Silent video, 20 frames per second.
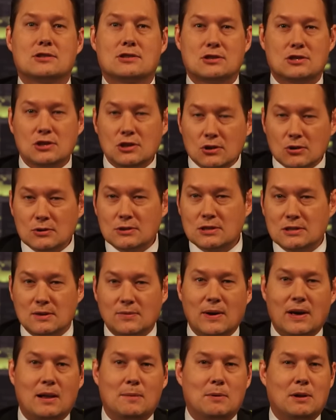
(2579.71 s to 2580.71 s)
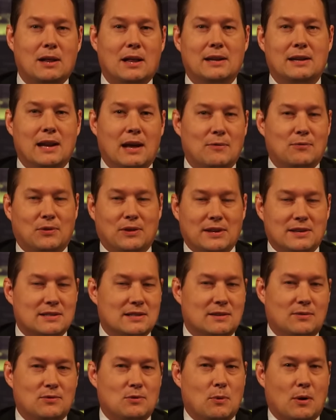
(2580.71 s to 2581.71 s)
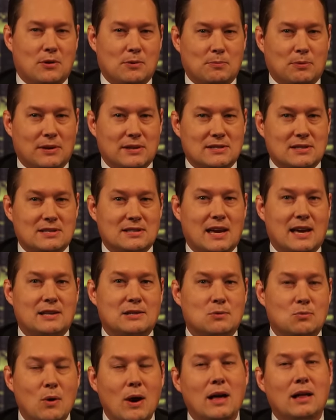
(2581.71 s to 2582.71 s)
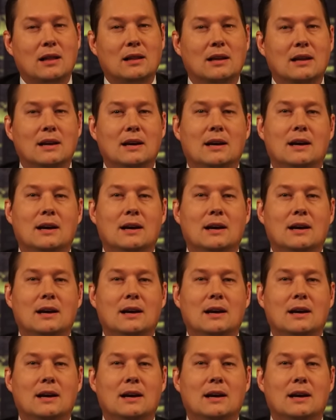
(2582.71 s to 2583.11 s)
Suits, it's available on Netflix and a few other places as well.